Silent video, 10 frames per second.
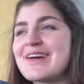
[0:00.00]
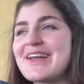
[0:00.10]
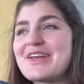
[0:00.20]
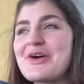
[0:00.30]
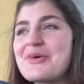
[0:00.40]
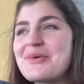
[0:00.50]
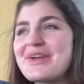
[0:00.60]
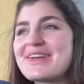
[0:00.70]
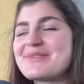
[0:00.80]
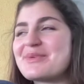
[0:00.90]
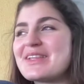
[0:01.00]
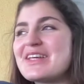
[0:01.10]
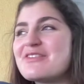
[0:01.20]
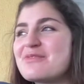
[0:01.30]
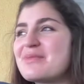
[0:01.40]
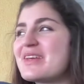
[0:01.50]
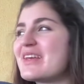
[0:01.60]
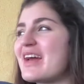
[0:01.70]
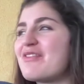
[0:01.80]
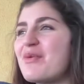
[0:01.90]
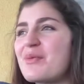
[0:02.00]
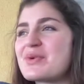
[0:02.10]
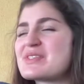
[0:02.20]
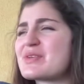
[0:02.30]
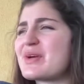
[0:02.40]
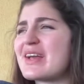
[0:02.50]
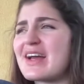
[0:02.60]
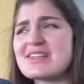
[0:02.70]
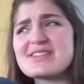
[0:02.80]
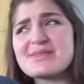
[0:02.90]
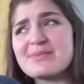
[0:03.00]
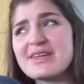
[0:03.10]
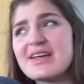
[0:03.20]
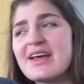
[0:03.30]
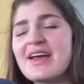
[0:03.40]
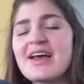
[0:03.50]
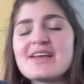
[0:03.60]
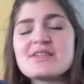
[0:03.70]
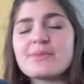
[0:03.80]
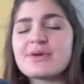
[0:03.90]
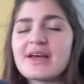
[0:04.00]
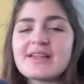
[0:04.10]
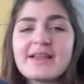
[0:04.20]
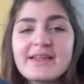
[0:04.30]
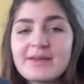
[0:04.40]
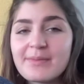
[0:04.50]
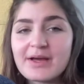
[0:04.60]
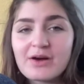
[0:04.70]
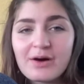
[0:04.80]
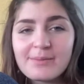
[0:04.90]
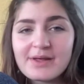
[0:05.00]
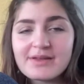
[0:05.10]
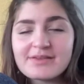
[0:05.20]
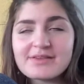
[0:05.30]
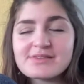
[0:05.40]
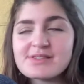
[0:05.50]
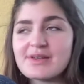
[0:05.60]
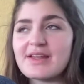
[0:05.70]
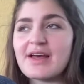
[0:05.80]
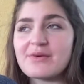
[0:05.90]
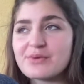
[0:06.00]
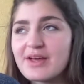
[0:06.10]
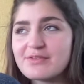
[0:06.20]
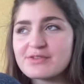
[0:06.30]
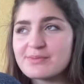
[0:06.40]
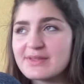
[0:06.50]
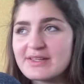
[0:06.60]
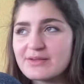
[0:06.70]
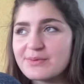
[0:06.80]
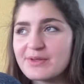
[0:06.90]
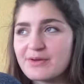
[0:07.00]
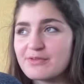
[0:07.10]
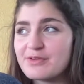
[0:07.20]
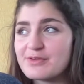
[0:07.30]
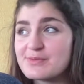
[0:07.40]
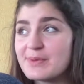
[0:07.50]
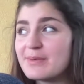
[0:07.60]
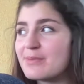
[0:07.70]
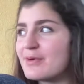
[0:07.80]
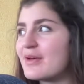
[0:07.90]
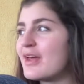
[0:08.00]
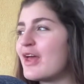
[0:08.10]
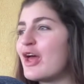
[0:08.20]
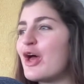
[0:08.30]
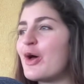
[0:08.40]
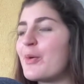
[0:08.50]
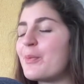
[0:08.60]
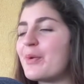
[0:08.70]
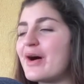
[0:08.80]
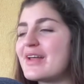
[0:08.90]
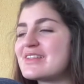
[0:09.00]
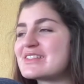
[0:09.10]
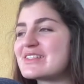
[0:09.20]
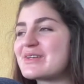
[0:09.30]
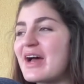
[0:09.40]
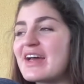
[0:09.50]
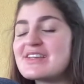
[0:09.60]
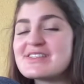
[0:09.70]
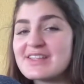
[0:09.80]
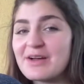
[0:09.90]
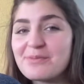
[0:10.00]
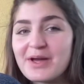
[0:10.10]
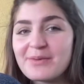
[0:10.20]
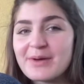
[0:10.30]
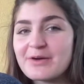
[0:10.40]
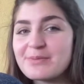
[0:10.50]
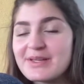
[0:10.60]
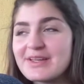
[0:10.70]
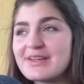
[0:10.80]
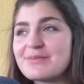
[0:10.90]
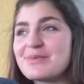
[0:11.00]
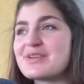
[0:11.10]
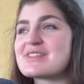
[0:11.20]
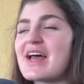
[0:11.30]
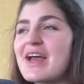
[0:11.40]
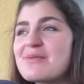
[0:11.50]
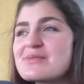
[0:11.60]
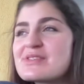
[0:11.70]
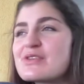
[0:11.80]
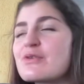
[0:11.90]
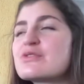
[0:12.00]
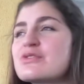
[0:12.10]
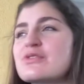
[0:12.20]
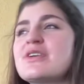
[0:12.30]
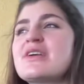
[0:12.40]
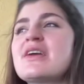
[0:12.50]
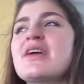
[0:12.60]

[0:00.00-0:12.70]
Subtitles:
And no one believed me. Everyone was so against me. At some point, I deleted my comment so that I wouldn't have to deal with all of those people. But I stand by my opinion because I am so sure